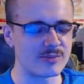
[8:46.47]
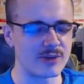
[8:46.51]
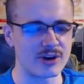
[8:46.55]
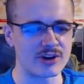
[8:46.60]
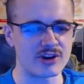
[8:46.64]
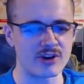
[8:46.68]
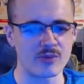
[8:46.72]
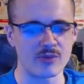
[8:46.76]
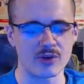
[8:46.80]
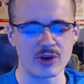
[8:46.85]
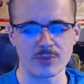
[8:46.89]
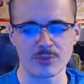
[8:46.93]
but I
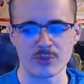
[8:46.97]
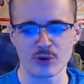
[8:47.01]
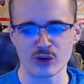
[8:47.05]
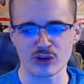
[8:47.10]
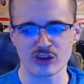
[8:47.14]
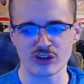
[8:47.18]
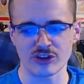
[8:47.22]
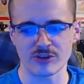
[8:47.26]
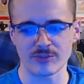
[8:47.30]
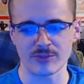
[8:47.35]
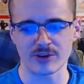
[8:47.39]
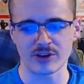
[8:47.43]
don't want to
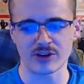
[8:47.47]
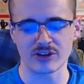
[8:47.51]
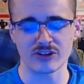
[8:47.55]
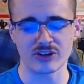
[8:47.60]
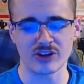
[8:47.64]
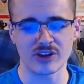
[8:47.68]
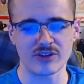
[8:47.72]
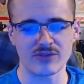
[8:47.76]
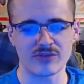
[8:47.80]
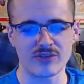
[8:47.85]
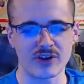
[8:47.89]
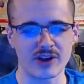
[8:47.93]
push it, because
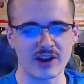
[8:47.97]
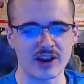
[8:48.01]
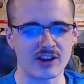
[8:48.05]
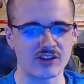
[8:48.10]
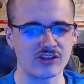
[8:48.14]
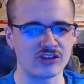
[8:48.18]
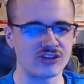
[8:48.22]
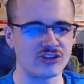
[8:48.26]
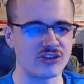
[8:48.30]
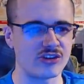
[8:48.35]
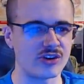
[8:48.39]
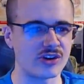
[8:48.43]
if I get a
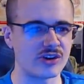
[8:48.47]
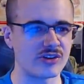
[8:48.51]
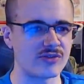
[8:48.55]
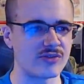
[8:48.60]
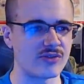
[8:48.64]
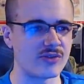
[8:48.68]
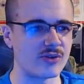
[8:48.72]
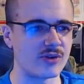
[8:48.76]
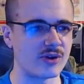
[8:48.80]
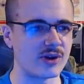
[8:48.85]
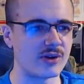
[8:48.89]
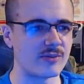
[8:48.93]
strike
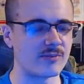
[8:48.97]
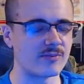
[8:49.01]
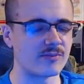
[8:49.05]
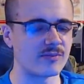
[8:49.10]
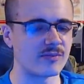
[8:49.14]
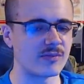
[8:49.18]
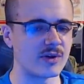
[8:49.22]
for it,